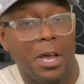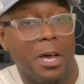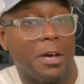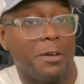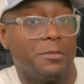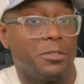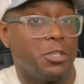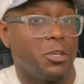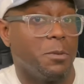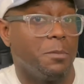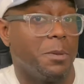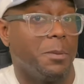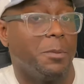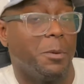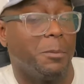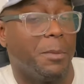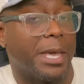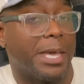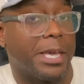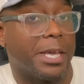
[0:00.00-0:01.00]
of two
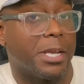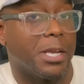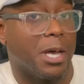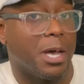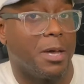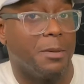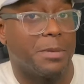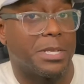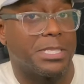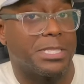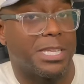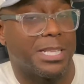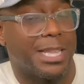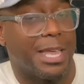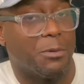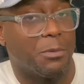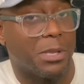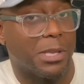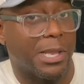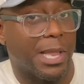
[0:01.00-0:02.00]
people making comments that
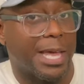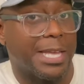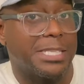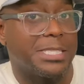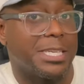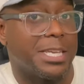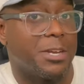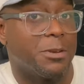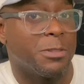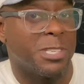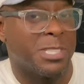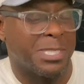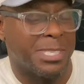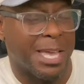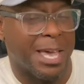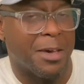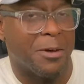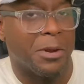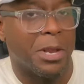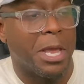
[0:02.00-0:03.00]
they would like to hear the
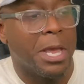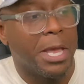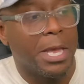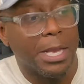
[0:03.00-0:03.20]
sound